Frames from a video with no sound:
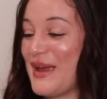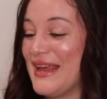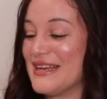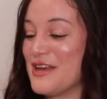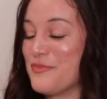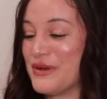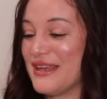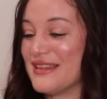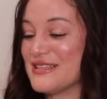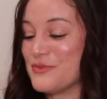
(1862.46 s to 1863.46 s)
I ended up
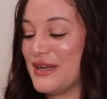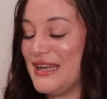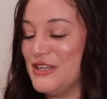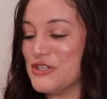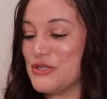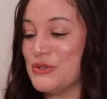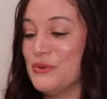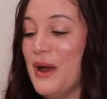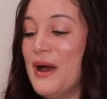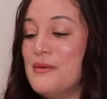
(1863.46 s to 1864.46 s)
putting this one
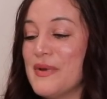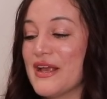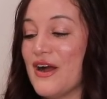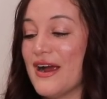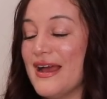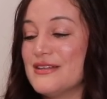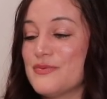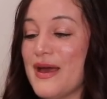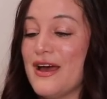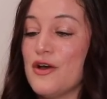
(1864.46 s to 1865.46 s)
into my cart as
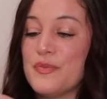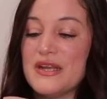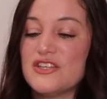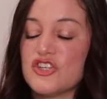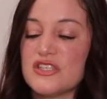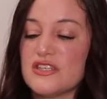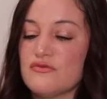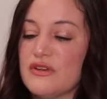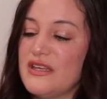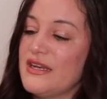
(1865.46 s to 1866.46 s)
well. But it's just this
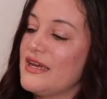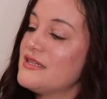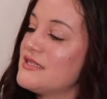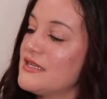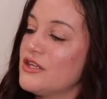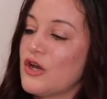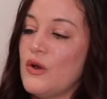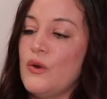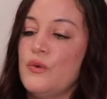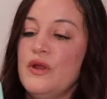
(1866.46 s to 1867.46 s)
really nice
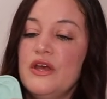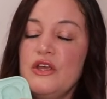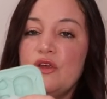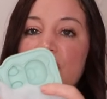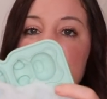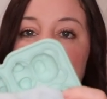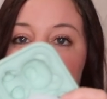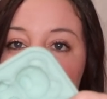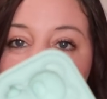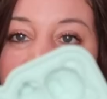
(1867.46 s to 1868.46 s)
silicone, you can see
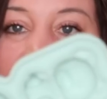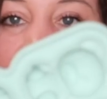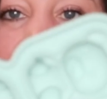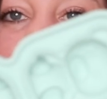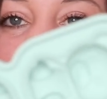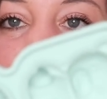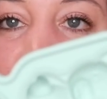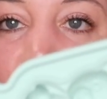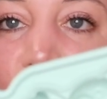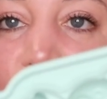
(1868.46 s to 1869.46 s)
right over there, it's a
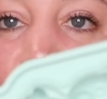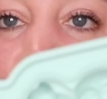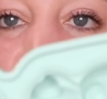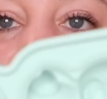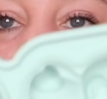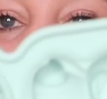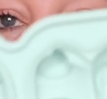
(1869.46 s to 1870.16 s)
silicone mold